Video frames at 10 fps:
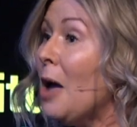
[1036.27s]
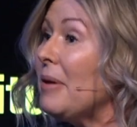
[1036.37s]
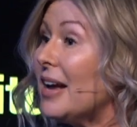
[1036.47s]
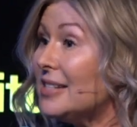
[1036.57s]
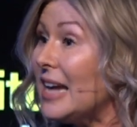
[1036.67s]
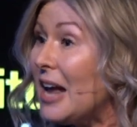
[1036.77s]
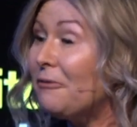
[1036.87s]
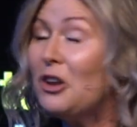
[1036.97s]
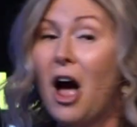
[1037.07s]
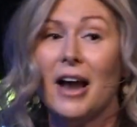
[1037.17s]
Because
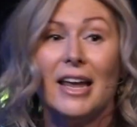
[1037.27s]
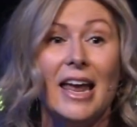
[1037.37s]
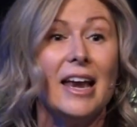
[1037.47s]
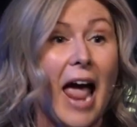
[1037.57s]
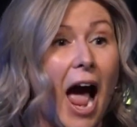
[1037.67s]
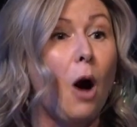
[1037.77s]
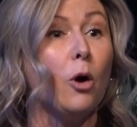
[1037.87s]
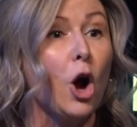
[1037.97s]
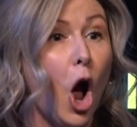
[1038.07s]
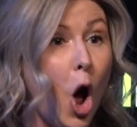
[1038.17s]
if not, in
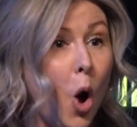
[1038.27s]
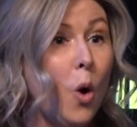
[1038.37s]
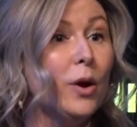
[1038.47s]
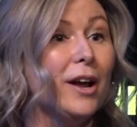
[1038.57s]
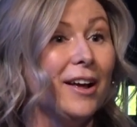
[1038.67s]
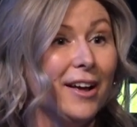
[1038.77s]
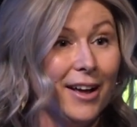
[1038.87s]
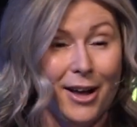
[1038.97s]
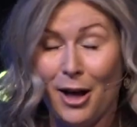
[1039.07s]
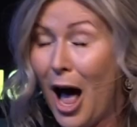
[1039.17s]
our own
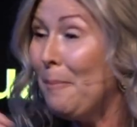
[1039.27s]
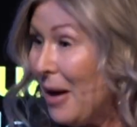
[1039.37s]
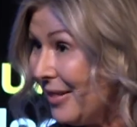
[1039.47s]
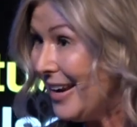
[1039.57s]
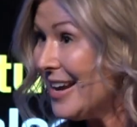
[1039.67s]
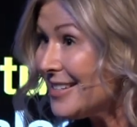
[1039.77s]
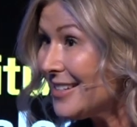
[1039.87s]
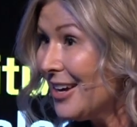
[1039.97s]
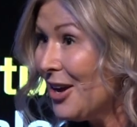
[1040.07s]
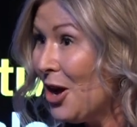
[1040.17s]
abilities,